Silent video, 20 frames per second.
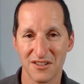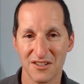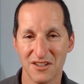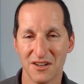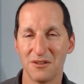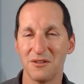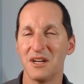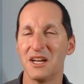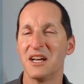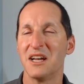
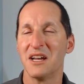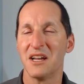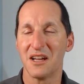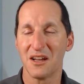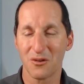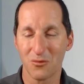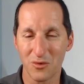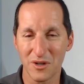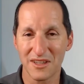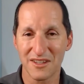So,
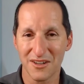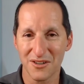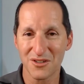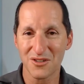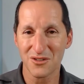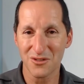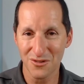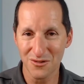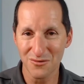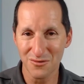with those
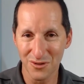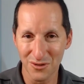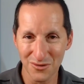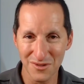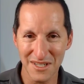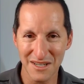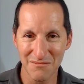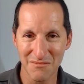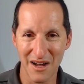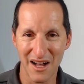two rules
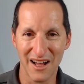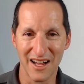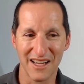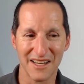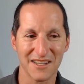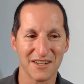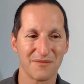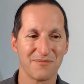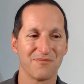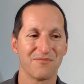in
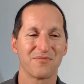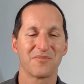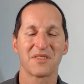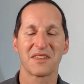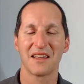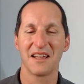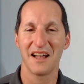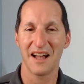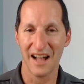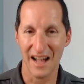mind,
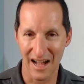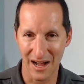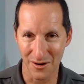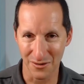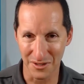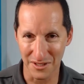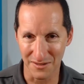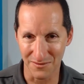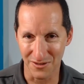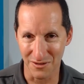I'll
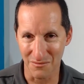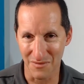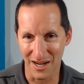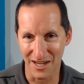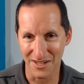give you my